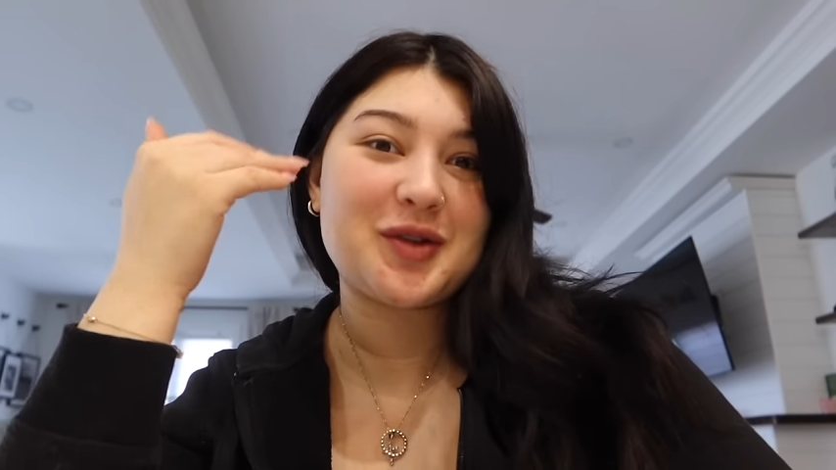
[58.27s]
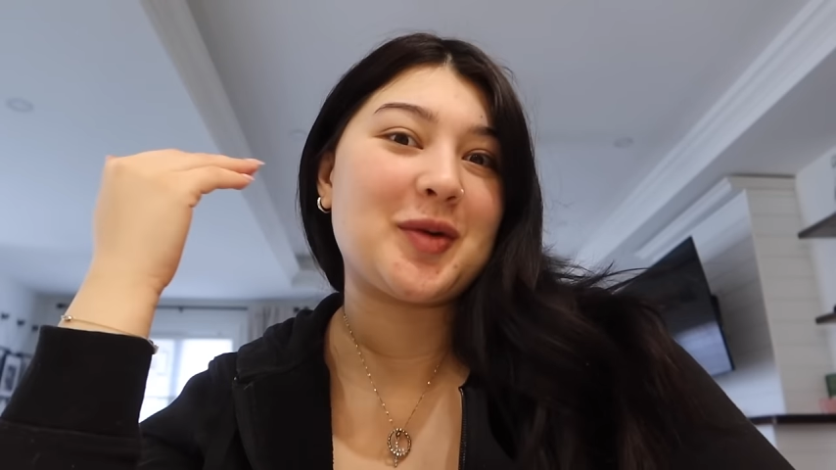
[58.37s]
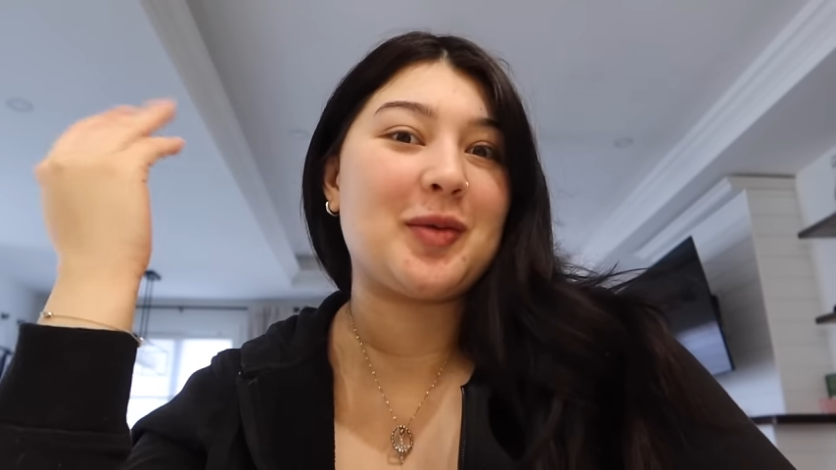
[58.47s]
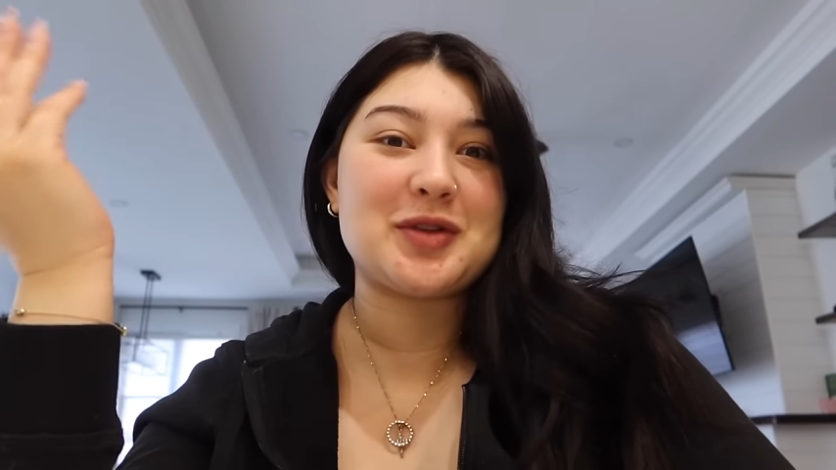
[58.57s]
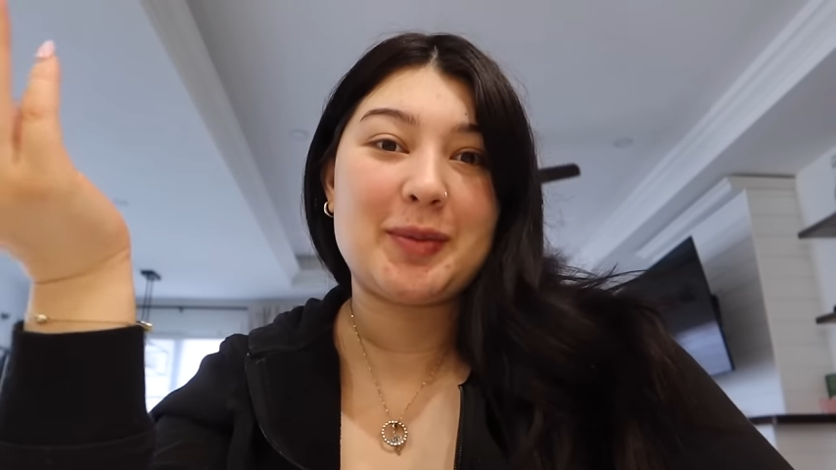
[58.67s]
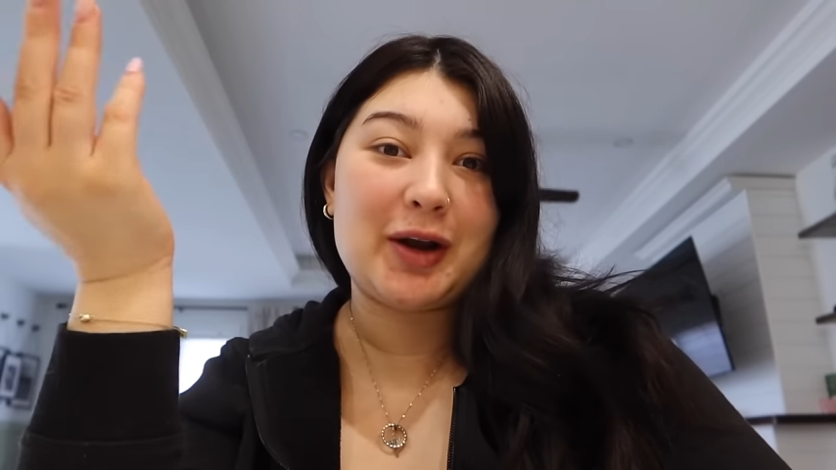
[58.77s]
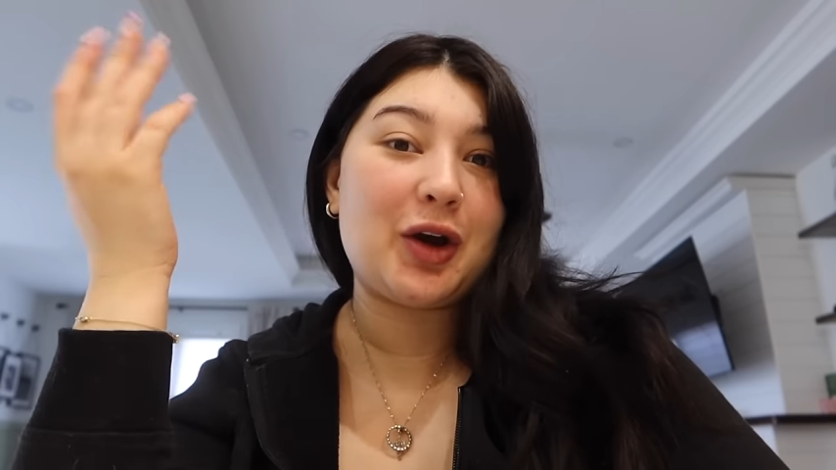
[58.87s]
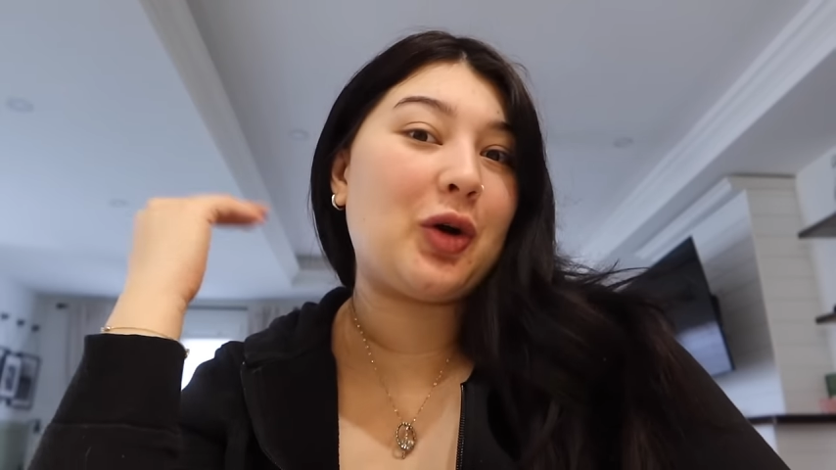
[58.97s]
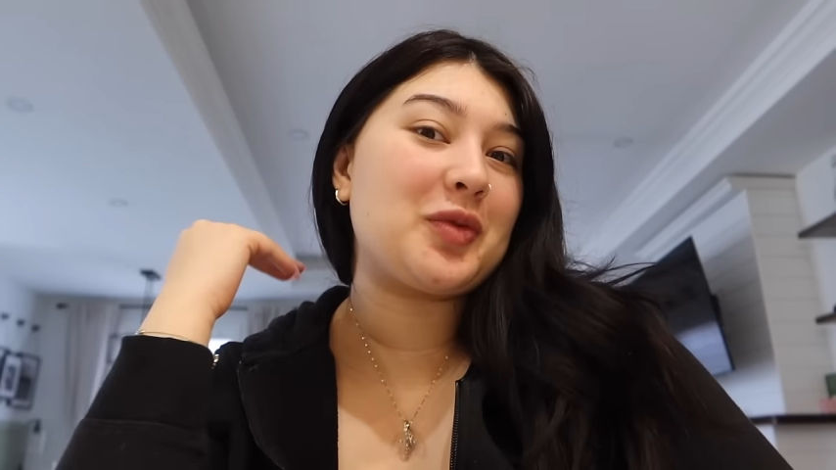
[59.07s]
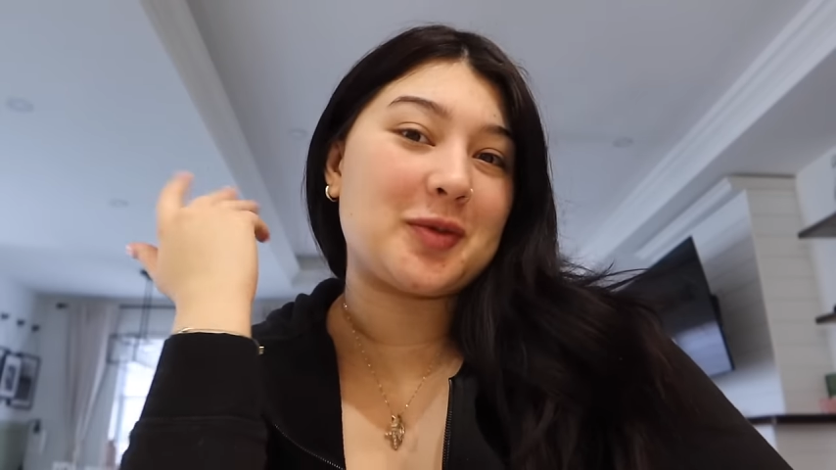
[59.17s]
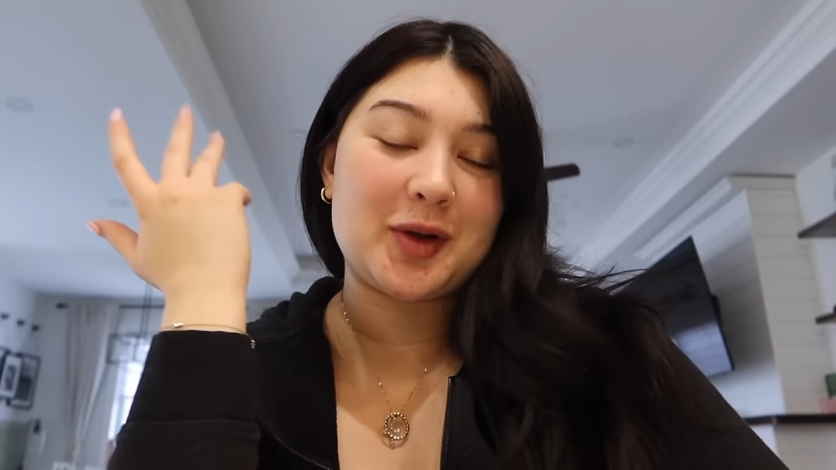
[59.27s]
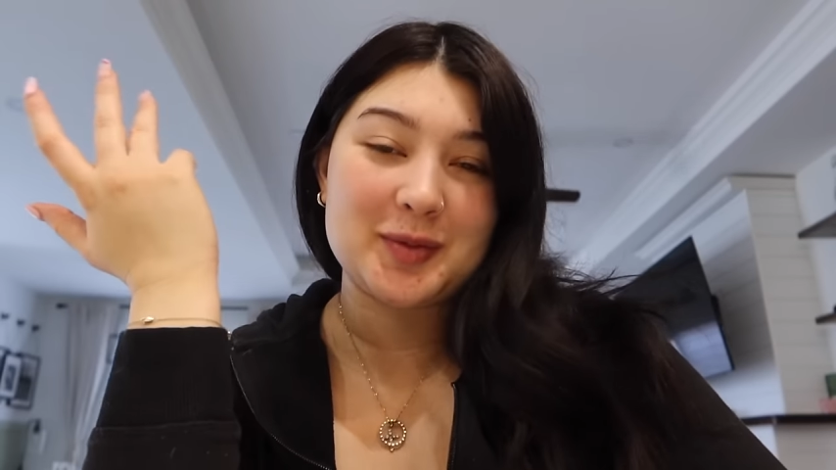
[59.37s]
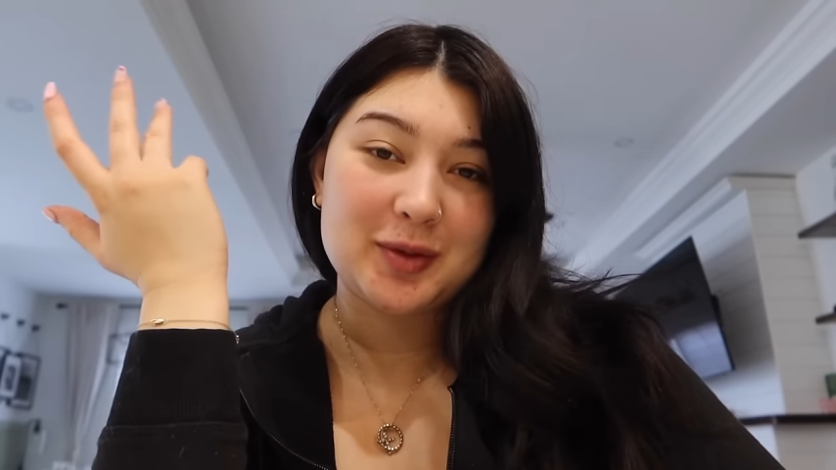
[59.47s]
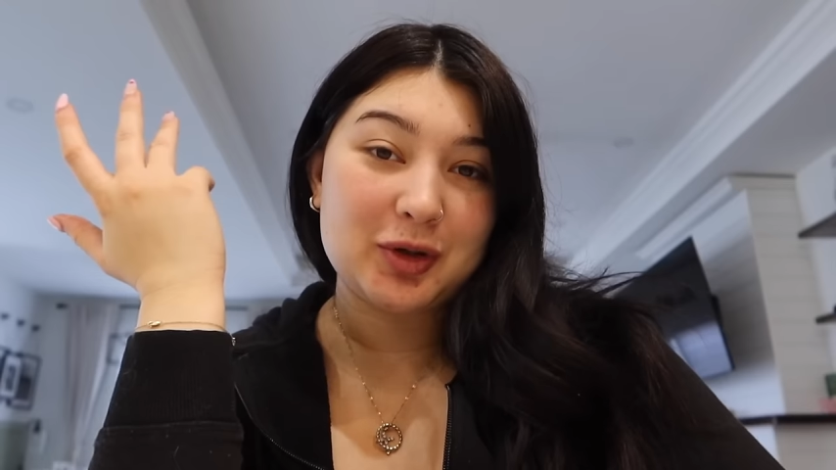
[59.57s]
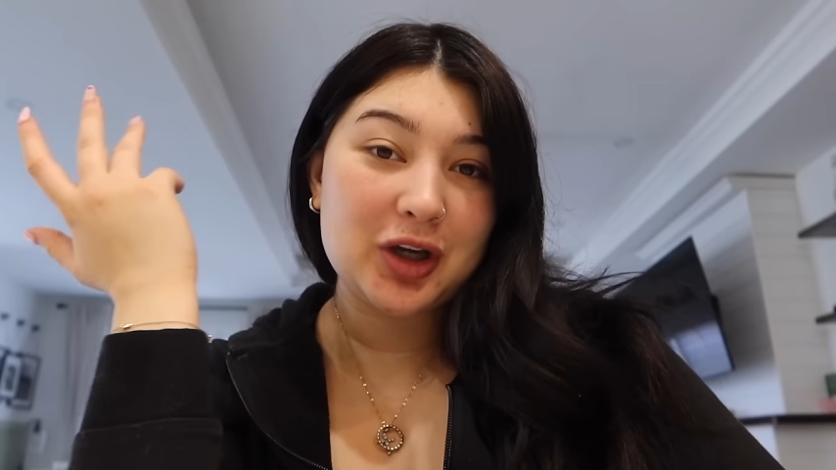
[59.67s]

sometimes I'm at home, sometimes I'm